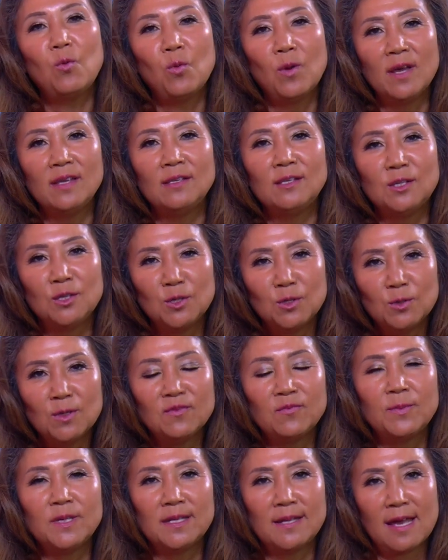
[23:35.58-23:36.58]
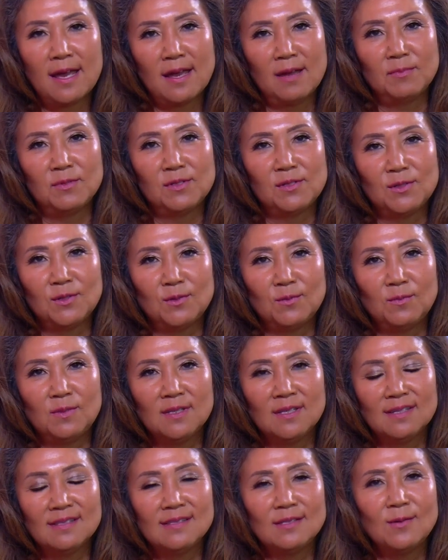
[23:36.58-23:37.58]
what you have been up to,
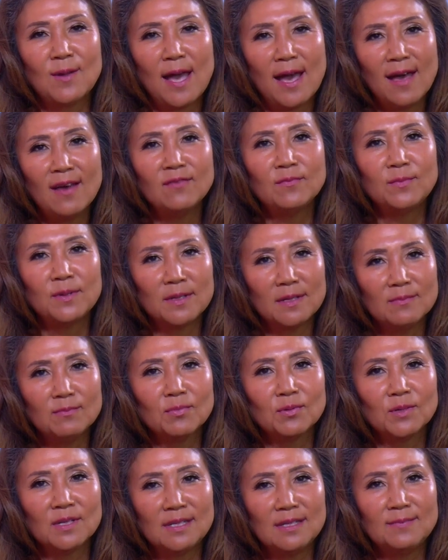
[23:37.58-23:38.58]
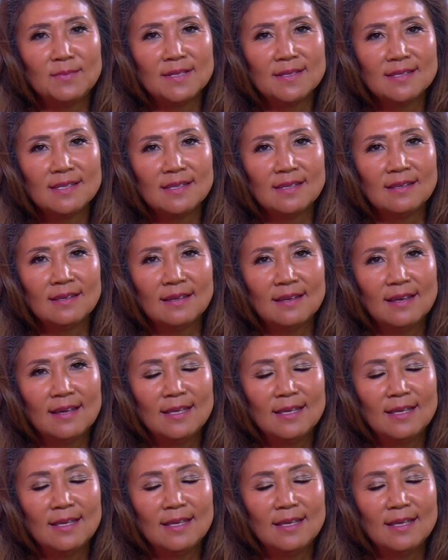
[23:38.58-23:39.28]
because you have been pretty busy.